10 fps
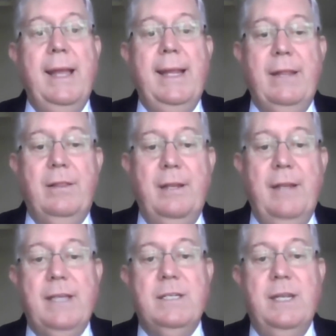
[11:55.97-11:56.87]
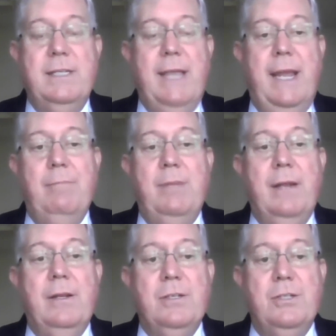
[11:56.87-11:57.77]
Get the next exam
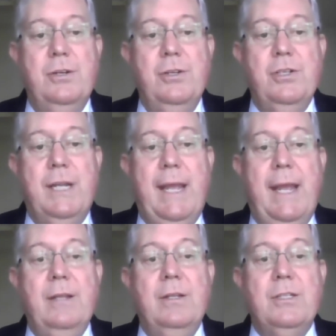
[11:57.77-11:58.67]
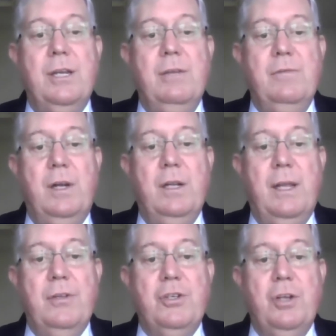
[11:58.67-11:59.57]
done as soon as you can, so you've got
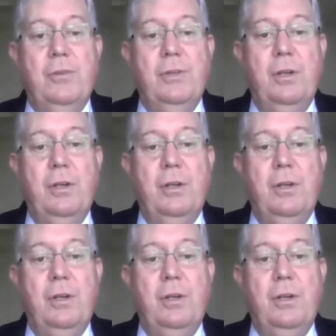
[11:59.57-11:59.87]
another shot in the